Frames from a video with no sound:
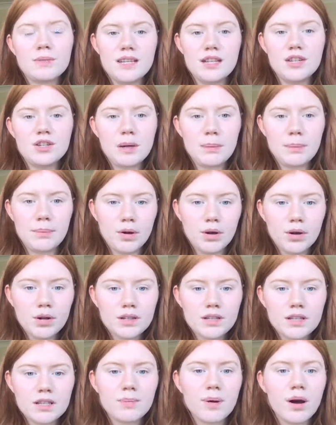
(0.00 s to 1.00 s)
teaching
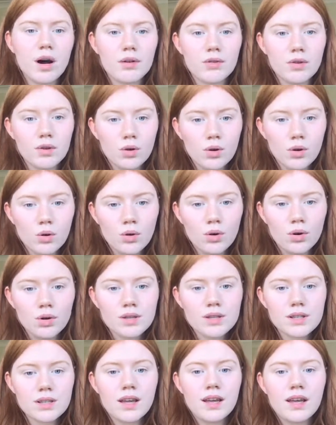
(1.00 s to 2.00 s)
booked as part of your
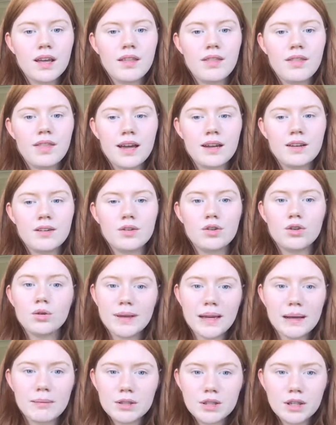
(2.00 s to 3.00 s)
course, then you'll
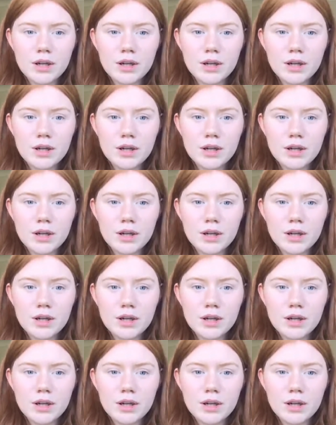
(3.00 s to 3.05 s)
be able to